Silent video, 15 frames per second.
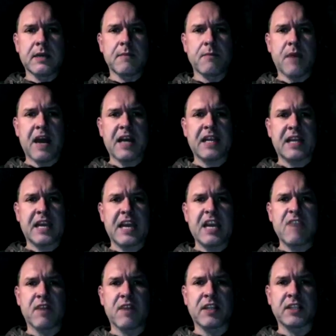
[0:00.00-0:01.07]
Panicky, he
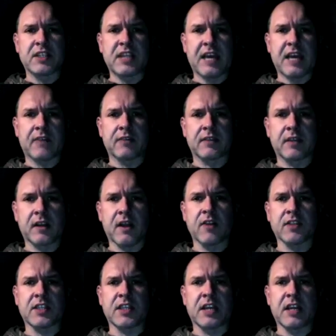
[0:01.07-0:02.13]
runs down,
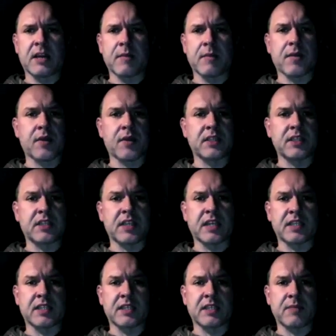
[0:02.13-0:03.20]
glancing at number 36
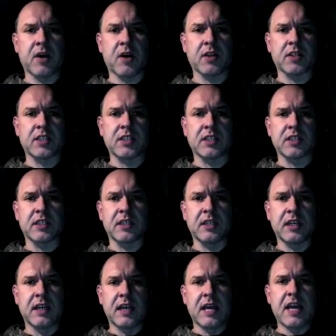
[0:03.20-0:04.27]
as he passes.
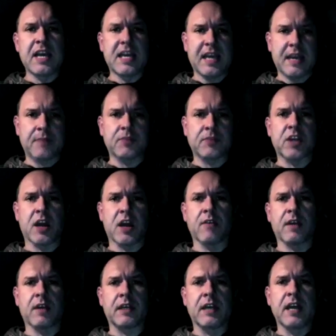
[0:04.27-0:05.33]
He keeps
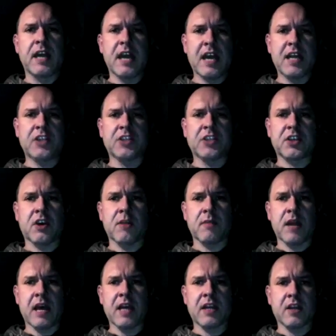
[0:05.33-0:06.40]
going, each time
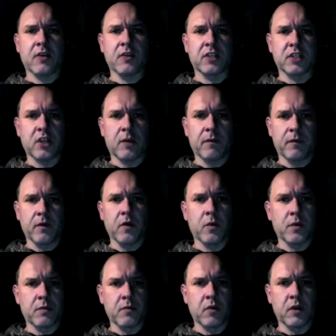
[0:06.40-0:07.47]
landing on the top floor
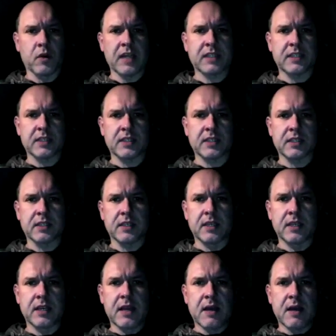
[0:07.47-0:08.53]
with more letters.
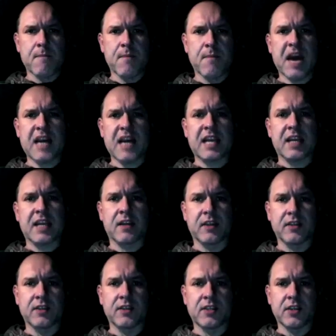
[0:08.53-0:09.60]
Panic
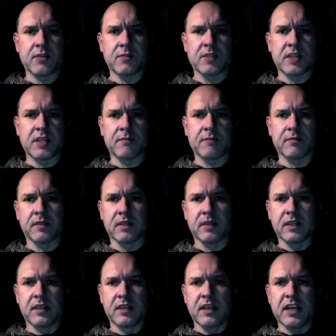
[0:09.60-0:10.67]
consumes him.
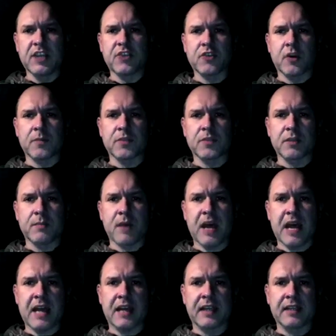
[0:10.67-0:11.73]
He drops the
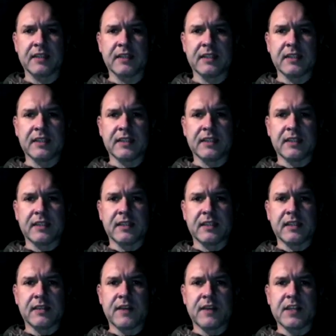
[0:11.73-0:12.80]
bag.
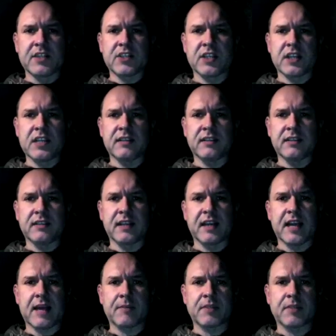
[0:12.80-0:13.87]
Eventually, he
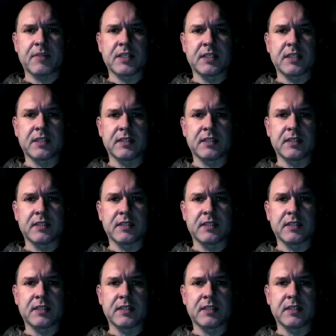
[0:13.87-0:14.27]
collapses.